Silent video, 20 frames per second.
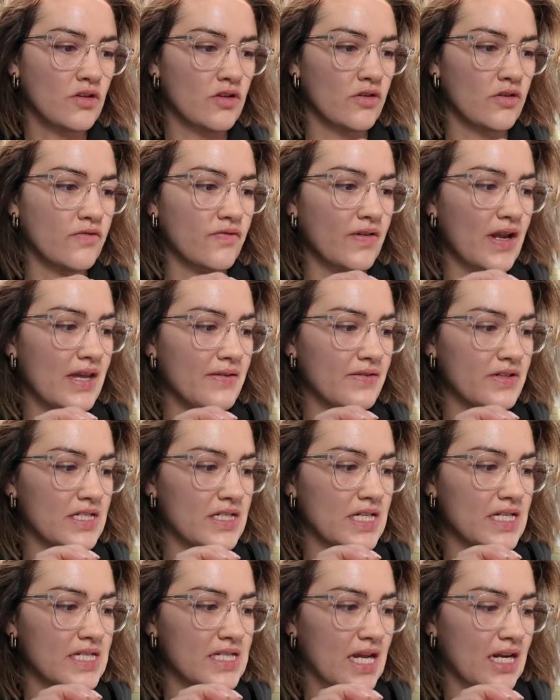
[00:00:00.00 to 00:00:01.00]
good flavour
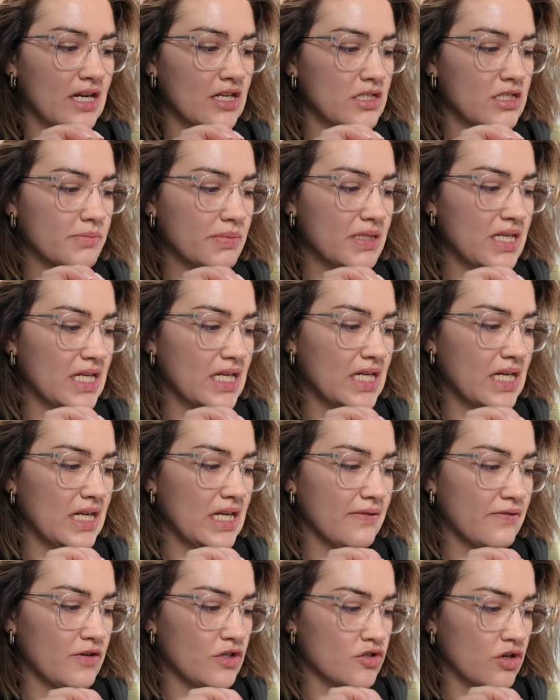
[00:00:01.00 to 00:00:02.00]
to your salads,
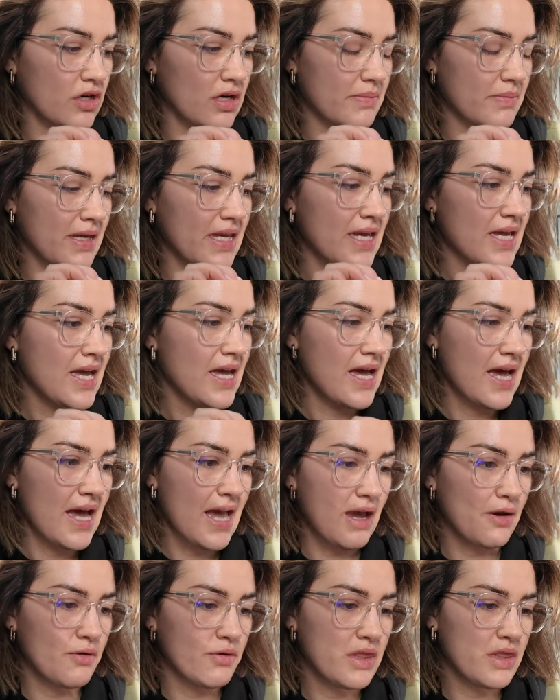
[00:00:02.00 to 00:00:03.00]
particularly if you're trying to be
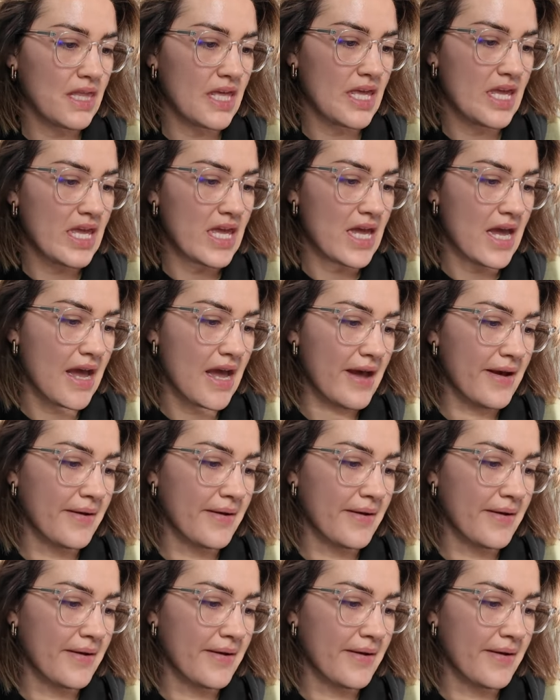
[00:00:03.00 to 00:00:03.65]
healthy.